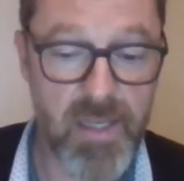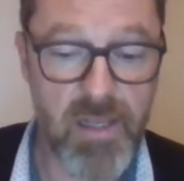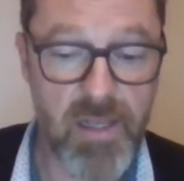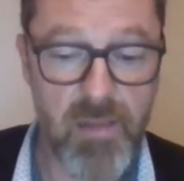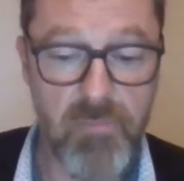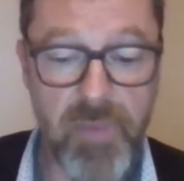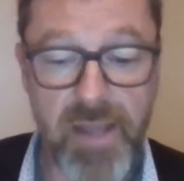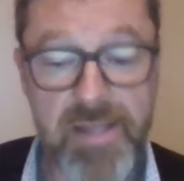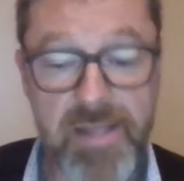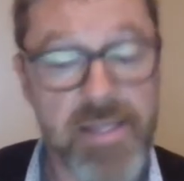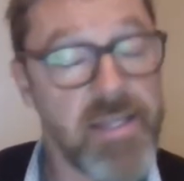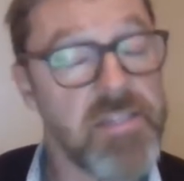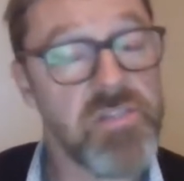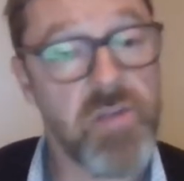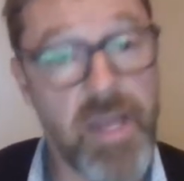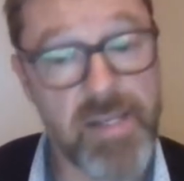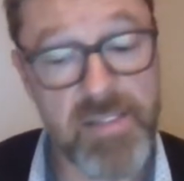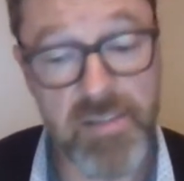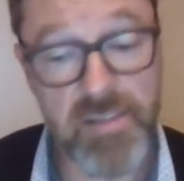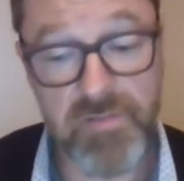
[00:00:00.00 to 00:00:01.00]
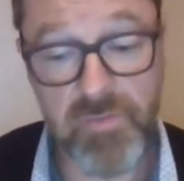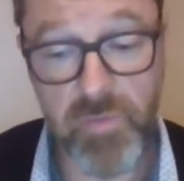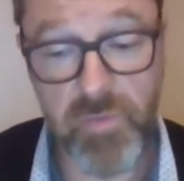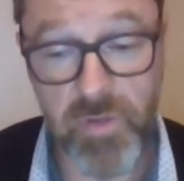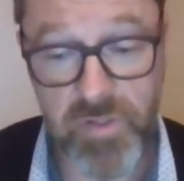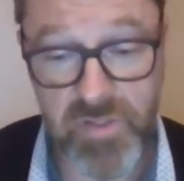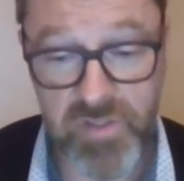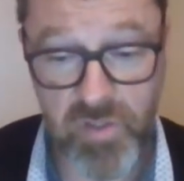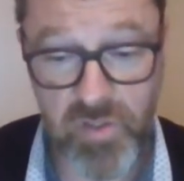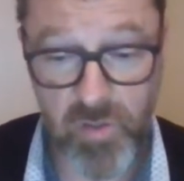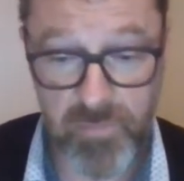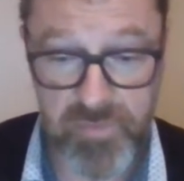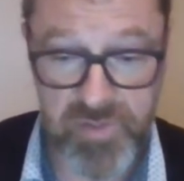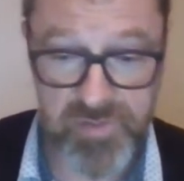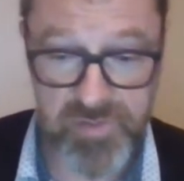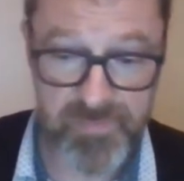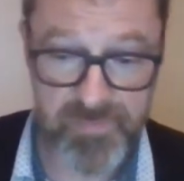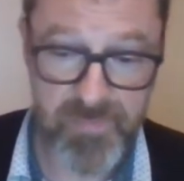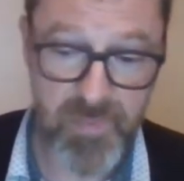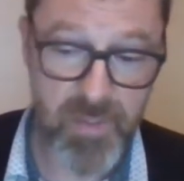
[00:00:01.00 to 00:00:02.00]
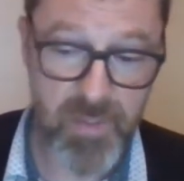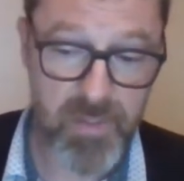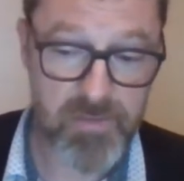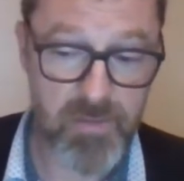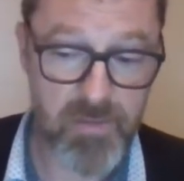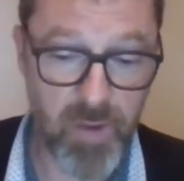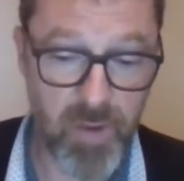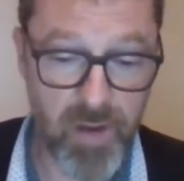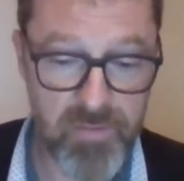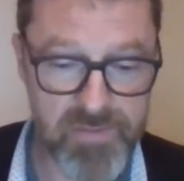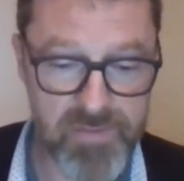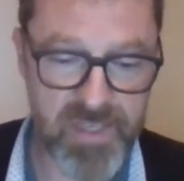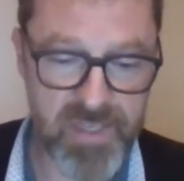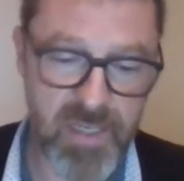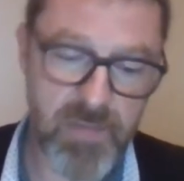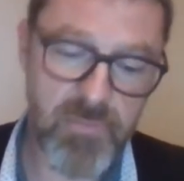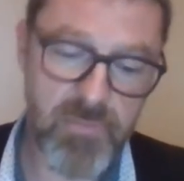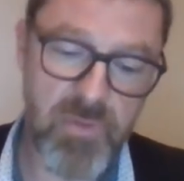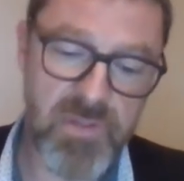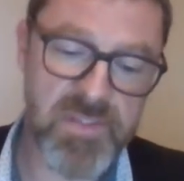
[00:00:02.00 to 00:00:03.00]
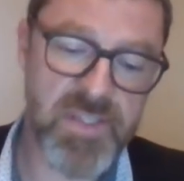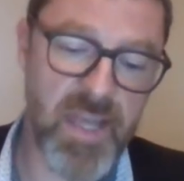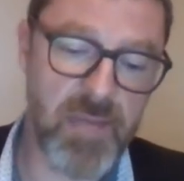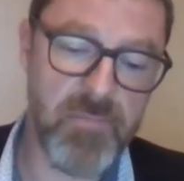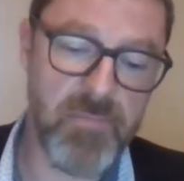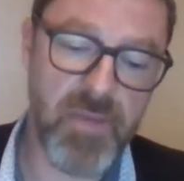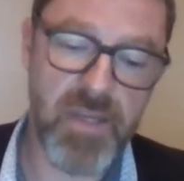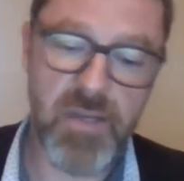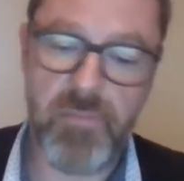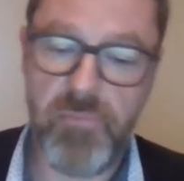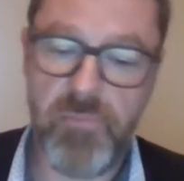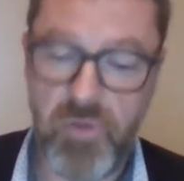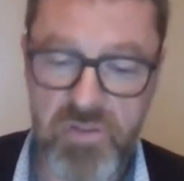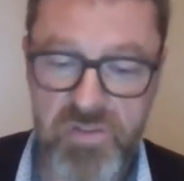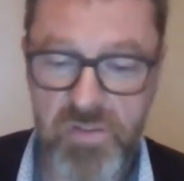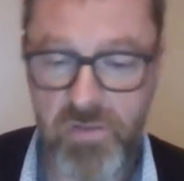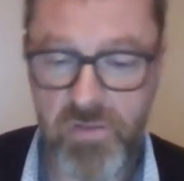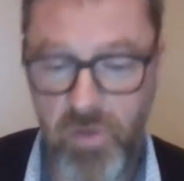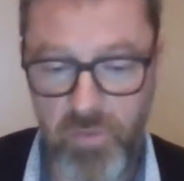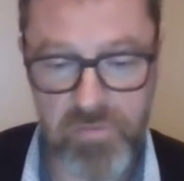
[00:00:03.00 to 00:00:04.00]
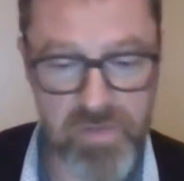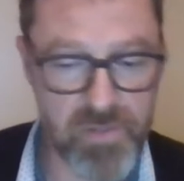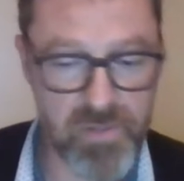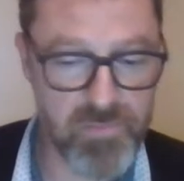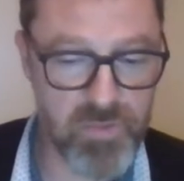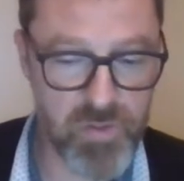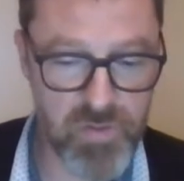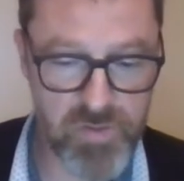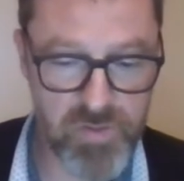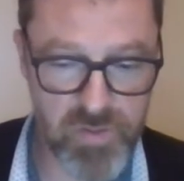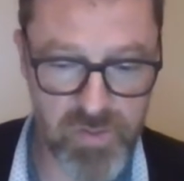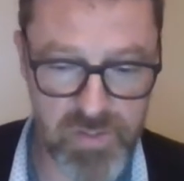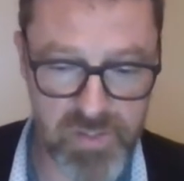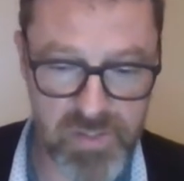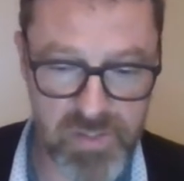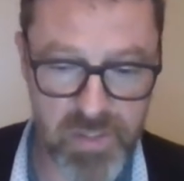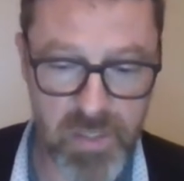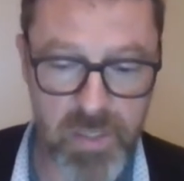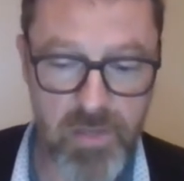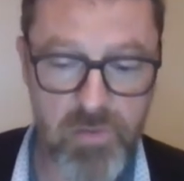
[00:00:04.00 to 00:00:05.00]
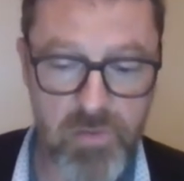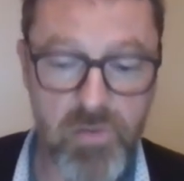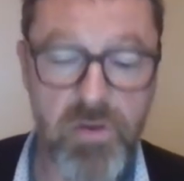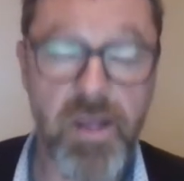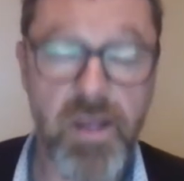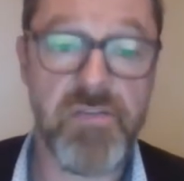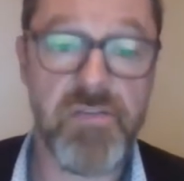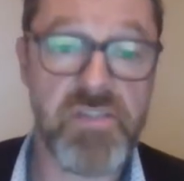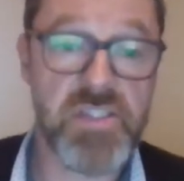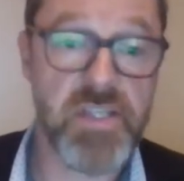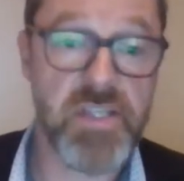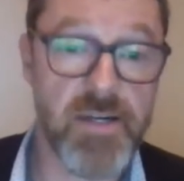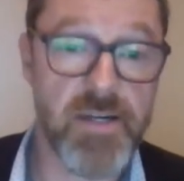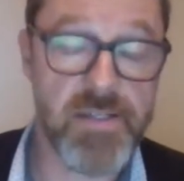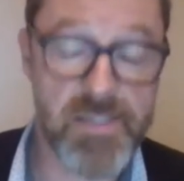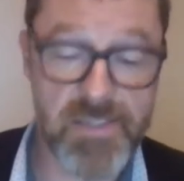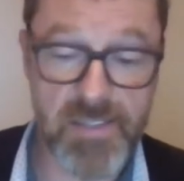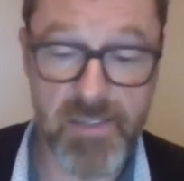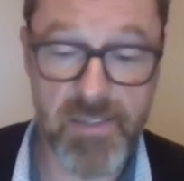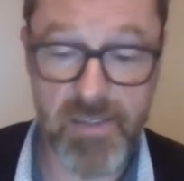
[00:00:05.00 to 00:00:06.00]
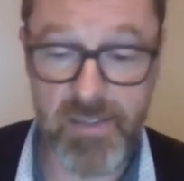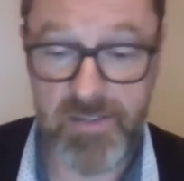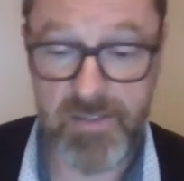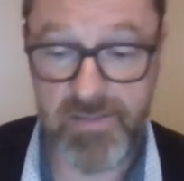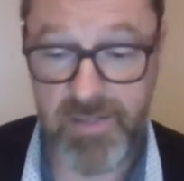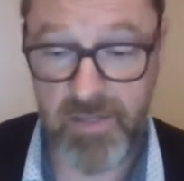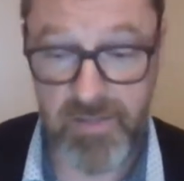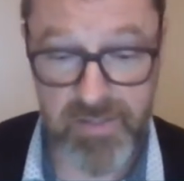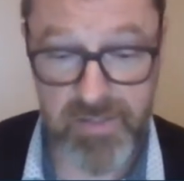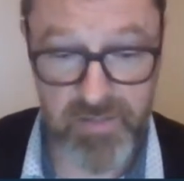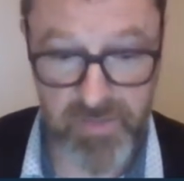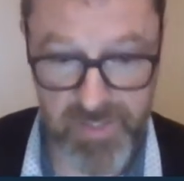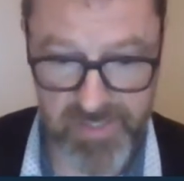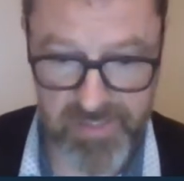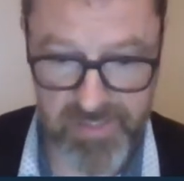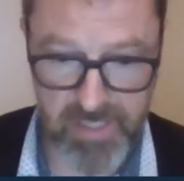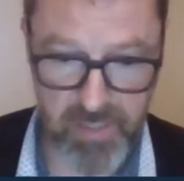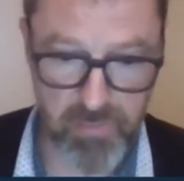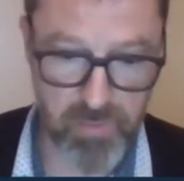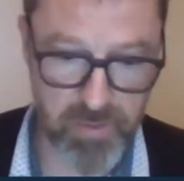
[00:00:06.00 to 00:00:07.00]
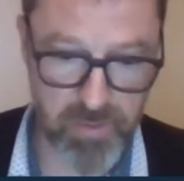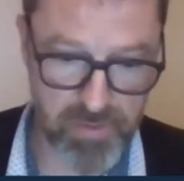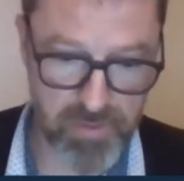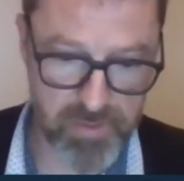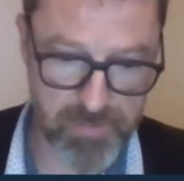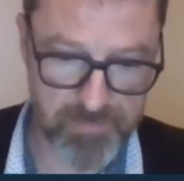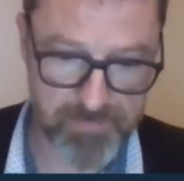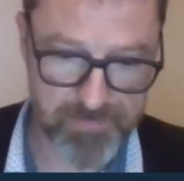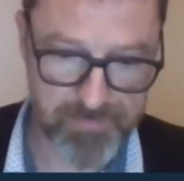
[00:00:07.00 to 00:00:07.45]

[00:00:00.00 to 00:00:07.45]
by the interactive workshops, the roundtables, and by the poster contributors who have shared their interesting work.